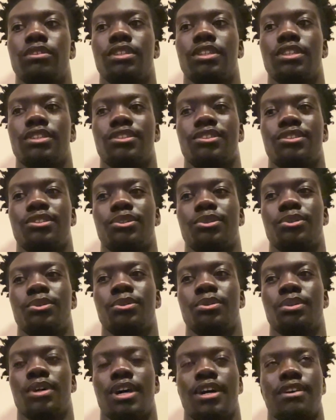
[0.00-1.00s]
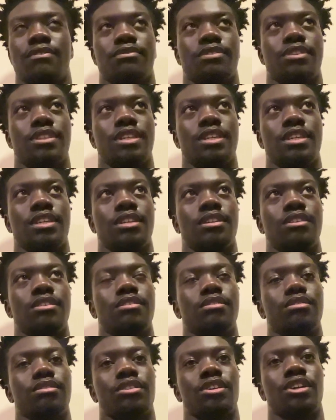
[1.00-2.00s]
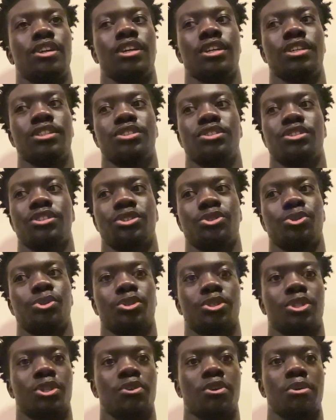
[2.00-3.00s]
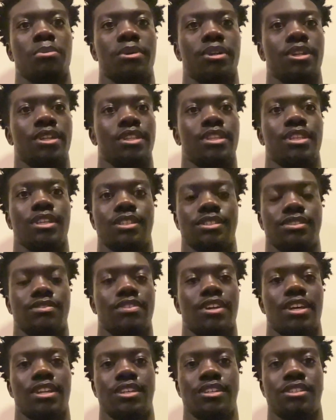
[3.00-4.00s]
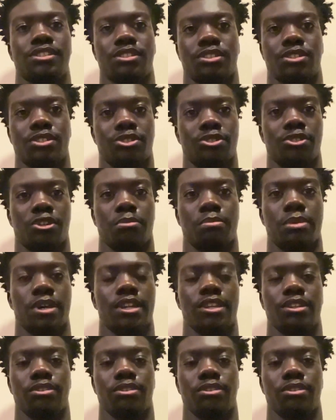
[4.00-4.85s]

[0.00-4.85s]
still have the urge to talk to women and things of that nature, because you're a man.